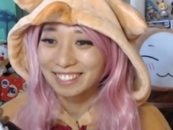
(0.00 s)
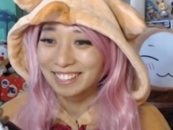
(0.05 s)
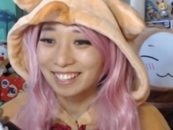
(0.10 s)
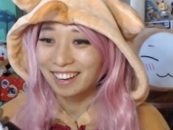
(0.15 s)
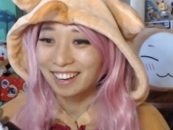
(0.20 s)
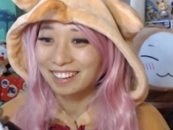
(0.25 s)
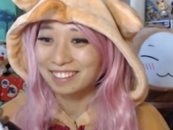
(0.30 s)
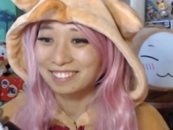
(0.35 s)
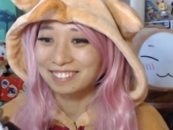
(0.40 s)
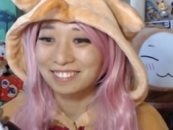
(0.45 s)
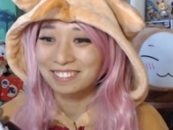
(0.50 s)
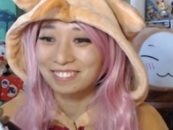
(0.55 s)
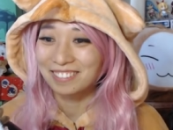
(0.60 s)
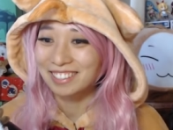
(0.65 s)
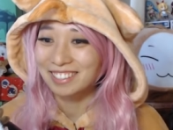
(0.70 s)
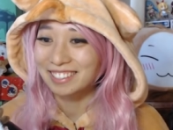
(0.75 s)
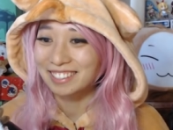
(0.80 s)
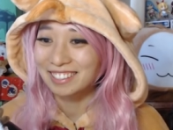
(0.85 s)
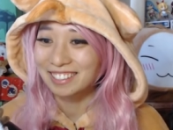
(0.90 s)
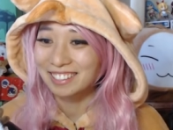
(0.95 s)
I don't know
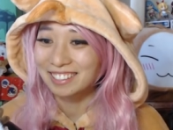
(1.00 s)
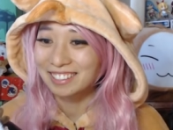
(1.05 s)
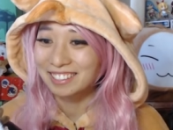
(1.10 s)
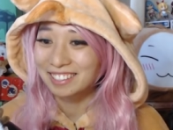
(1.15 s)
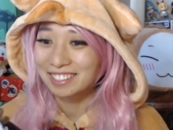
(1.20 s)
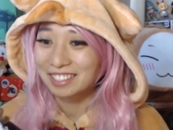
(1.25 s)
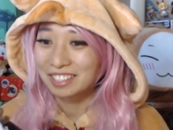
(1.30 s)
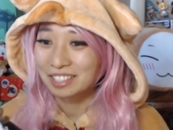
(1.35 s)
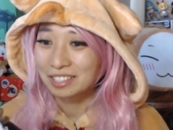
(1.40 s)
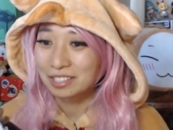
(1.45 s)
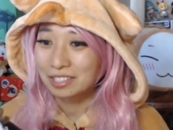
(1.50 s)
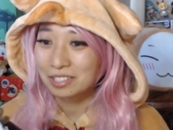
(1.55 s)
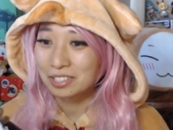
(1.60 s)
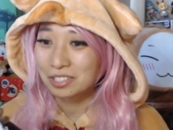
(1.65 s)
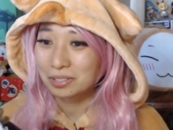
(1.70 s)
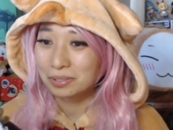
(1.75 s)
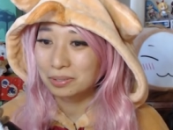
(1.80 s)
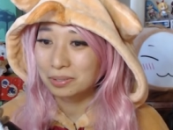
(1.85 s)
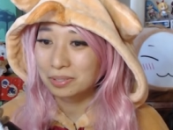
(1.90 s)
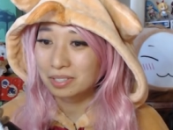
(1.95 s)
what
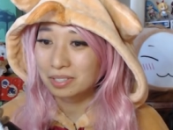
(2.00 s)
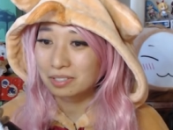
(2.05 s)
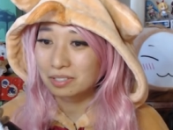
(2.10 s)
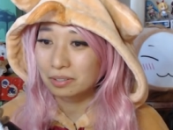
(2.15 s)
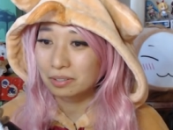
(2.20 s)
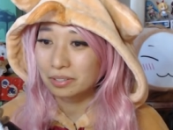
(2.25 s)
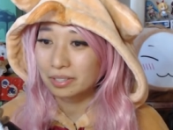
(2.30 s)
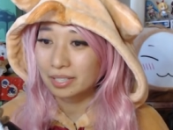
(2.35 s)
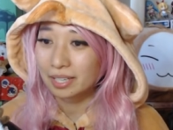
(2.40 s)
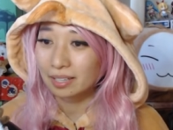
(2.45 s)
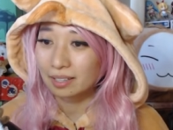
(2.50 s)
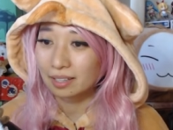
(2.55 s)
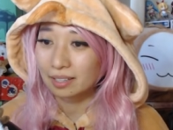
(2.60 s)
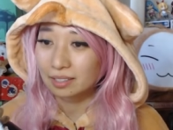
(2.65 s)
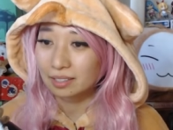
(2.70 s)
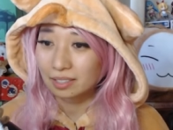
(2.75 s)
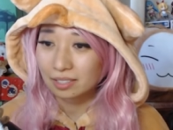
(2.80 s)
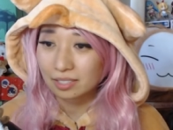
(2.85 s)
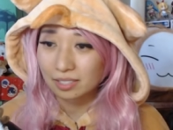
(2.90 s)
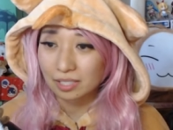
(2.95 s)
it is. Shoes. So you get
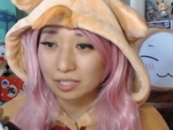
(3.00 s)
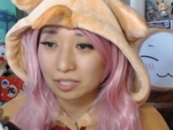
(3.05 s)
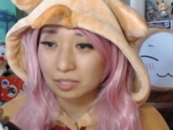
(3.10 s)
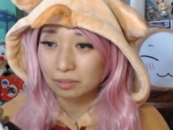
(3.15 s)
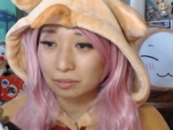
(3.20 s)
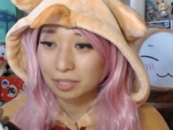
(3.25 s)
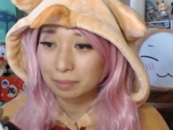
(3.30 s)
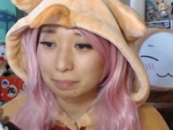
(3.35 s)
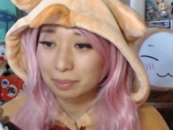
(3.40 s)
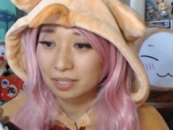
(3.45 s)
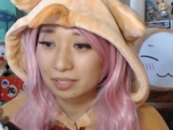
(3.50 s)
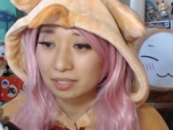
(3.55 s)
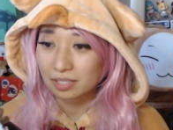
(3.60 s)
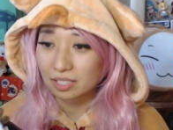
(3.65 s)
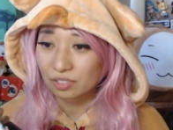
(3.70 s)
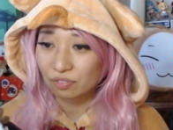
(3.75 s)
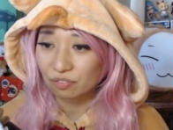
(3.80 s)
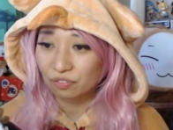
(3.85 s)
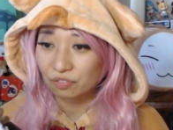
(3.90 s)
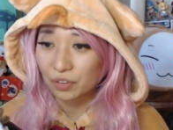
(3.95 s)
like the accessory
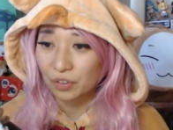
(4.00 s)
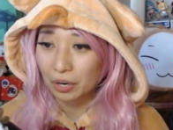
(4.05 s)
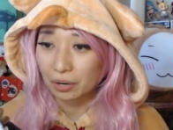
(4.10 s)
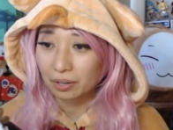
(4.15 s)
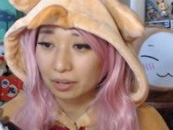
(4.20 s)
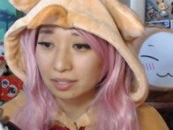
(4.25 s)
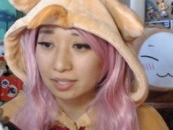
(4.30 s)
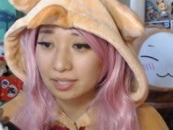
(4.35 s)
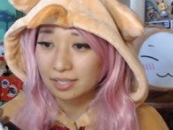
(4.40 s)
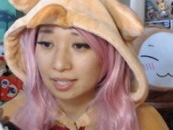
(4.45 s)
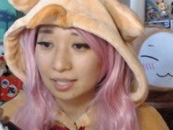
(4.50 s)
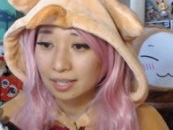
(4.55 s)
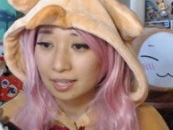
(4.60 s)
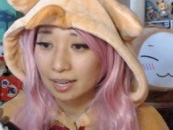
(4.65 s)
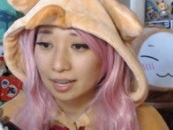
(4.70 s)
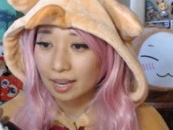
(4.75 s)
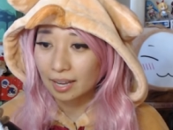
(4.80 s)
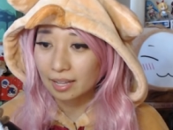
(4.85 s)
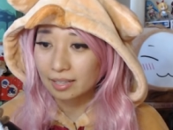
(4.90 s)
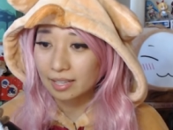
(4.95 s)
pieces first,
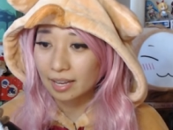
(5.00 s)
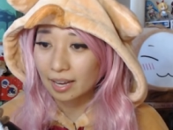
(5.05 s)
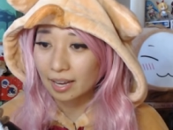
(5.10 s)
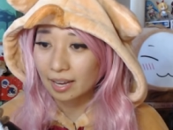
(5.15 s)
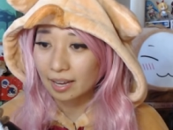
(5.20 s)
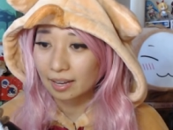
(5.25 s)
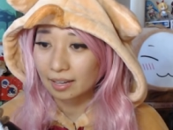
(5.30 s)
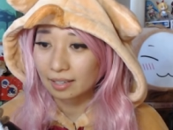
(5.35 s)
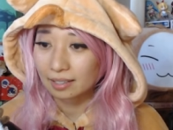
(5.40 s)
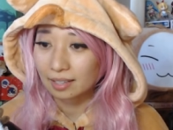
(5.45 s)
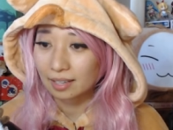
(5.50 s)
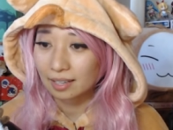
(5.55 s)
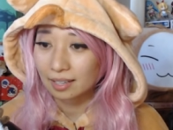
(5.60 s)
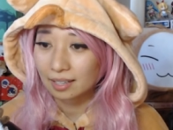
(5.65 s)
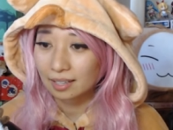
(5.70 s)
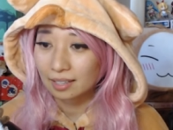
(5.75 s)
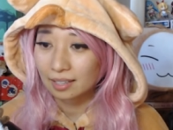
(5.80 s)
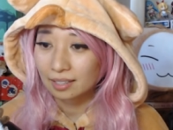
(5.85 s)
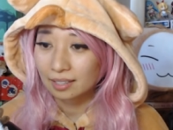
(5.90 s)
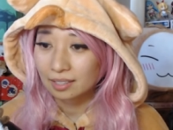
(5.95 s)
and then
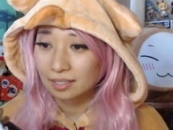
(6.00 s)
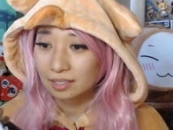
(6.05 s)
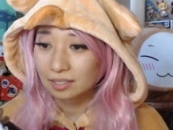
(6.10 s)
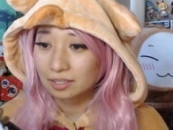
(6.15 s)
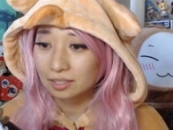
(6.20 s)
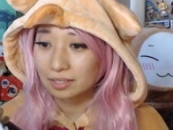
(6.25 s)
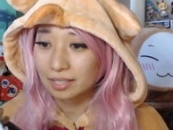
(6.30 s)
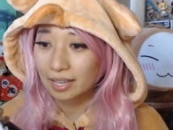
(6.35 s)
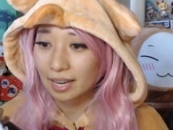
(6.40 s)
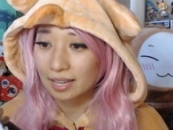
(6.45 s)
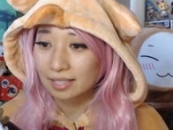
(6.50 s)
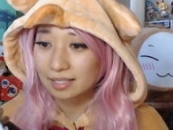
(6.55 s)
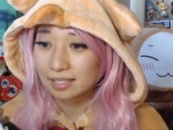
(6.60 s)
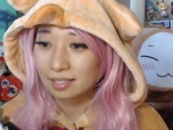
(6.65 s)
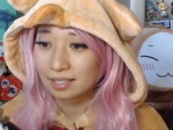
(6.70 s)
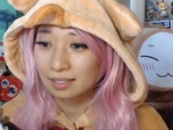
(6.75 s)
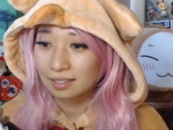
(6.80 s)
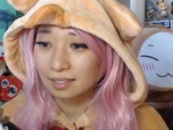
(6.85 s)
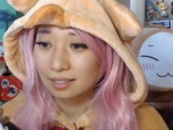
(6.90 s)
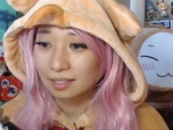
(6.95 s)
you
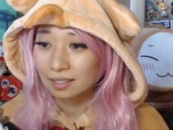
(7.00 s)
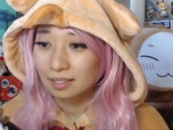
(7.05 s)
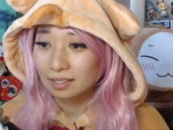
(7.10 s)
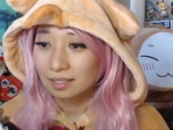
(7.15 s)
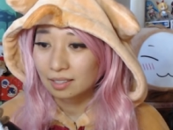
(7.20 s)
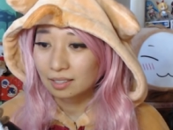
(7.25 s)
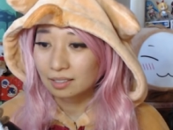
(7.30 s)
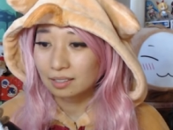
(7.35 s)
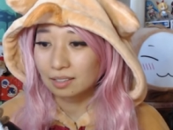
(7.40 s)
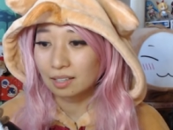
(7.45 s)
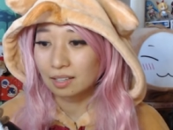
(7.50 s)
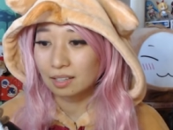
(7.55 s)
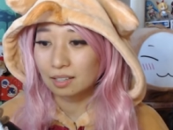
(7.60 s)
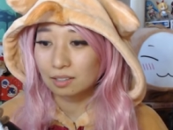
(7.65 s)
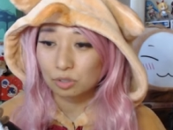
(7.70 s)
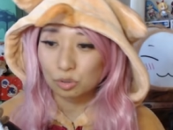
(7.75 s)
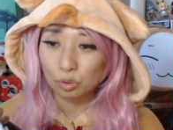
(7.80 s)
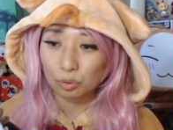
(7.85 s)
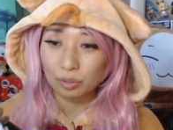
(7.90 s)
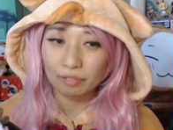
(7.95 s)
get
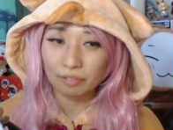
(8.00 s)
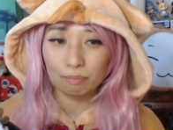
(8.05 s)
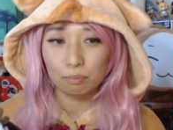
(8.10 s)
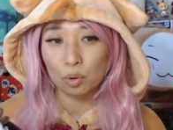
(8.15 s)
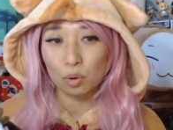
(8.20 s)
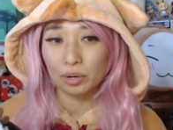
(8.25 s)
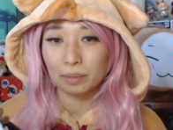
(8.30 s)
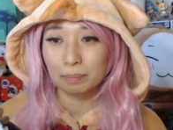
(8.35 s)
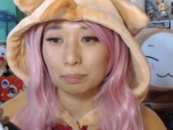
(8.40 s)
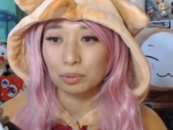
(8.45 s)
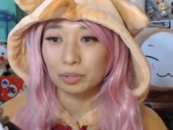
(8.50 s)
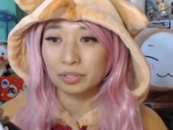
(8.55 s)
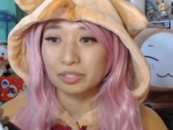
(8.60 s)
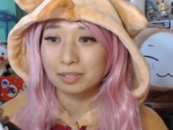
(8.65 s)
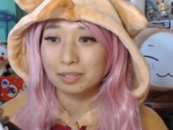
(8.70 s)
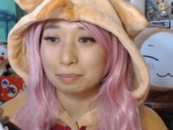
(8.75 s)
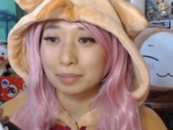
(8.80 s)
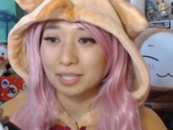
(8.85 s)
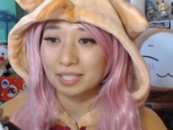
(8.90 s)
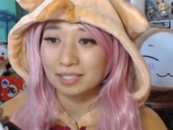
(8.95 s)
the sort of more
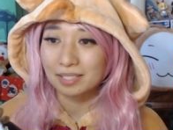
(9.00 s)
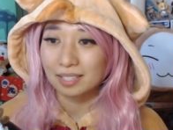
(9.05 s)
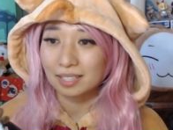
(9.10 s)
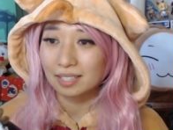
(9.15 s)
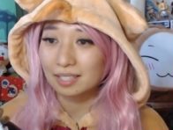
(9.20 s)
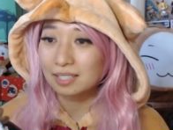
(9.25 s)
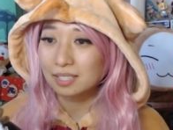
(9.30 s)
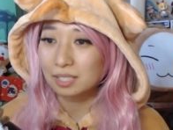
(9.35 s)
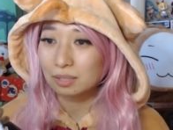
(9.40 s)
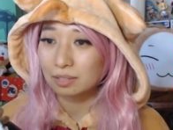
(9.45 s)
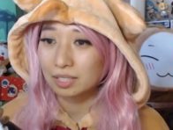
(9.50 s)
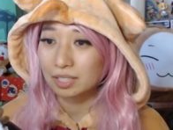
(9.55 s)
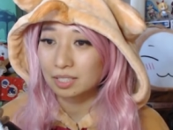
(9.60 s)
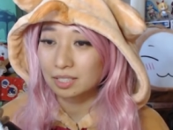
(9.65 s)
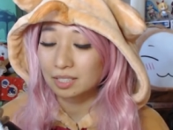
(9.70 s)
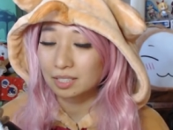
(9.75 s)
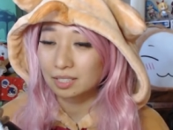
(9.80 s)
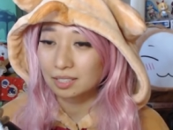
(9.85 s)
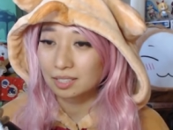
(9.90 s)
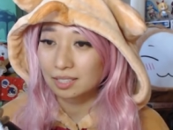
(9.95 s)
important pieces, which
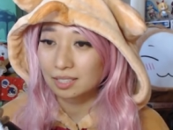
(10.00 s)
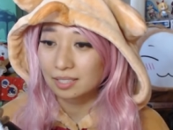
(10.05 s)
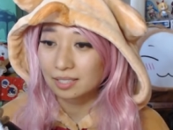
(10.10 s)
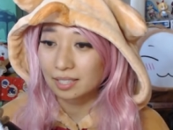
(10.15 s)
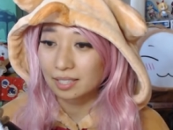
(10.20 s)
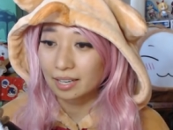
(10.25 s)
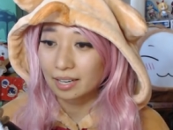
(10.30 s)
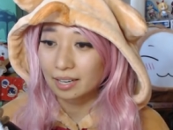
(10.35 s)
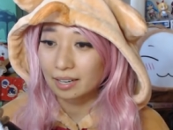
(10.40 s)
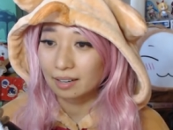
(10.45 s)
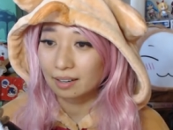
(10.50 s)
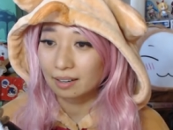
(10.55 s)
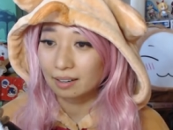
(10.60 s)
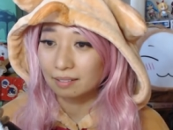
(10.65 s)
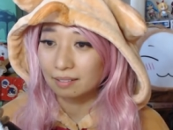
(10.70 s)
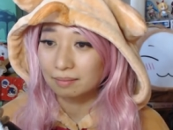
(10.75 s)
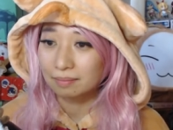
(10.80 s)
is the hair,